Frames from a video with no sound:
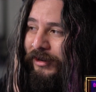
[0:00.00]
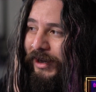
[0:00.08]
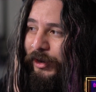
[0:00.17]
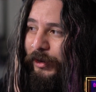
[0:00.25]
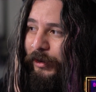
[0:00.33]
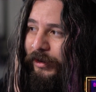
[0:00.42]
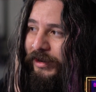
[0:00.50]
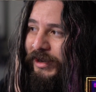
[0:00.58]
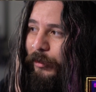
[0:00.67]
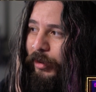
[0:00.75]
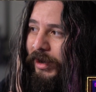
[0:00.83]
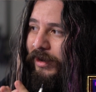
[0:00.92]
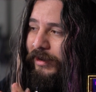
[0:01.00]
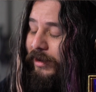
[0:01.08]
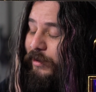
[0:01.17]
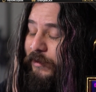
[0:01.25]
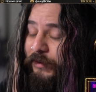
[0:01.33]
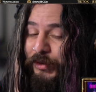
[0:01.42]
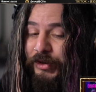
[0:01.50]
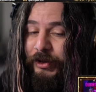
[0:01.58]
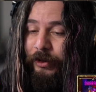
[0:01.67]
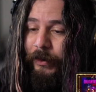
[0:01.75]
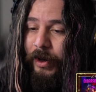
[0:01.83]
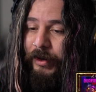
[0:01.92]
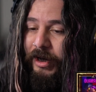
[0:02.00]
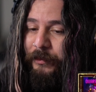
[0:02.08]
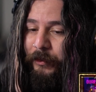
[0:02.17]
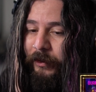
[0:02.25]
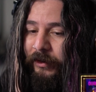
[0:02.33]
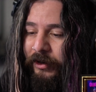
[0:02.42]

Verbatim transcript: And there is a band, I don't even know if they're still around anymore,